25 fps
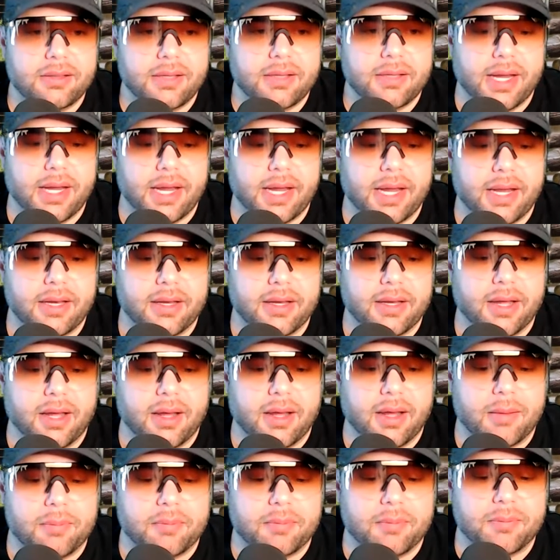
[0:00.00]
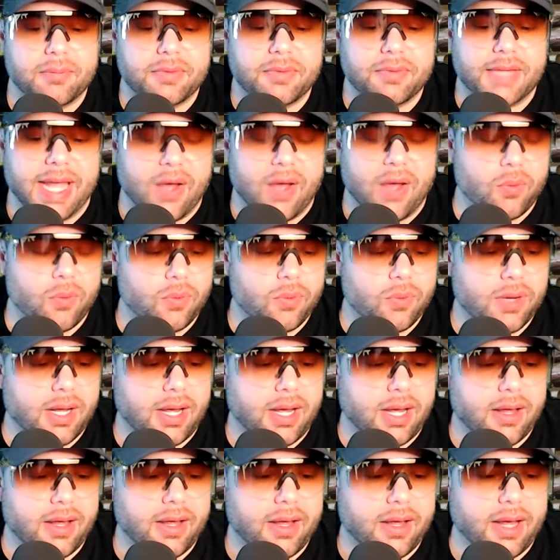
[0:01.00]
And now
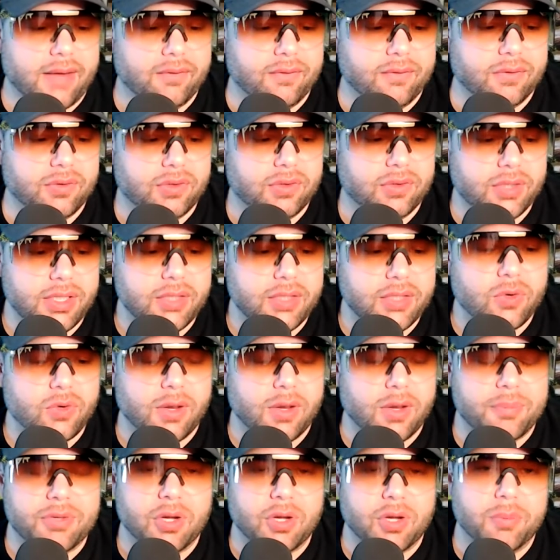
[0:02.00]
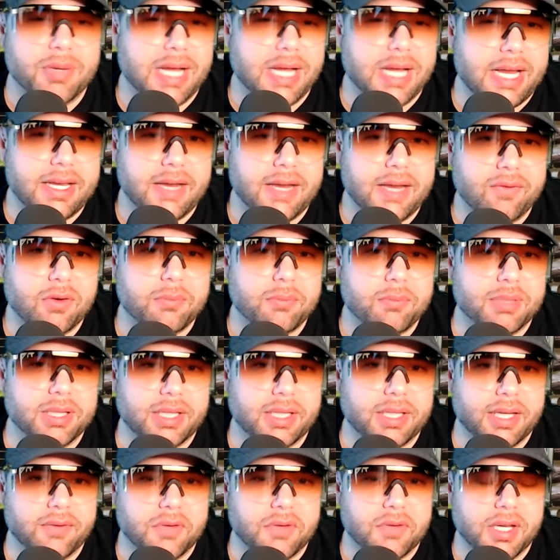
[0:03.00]
I've seen crypto, but I never
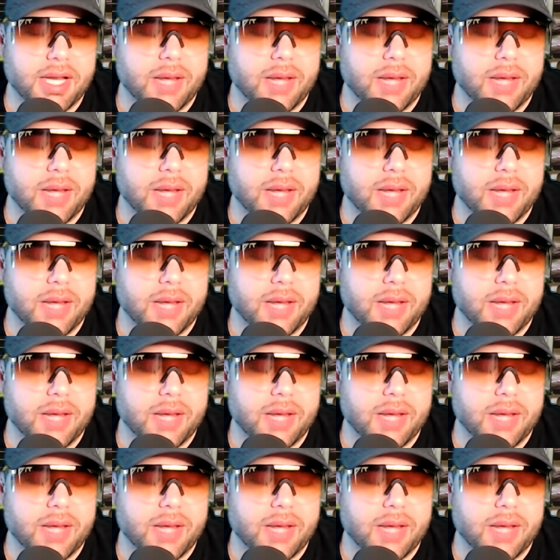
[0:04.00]
believed it.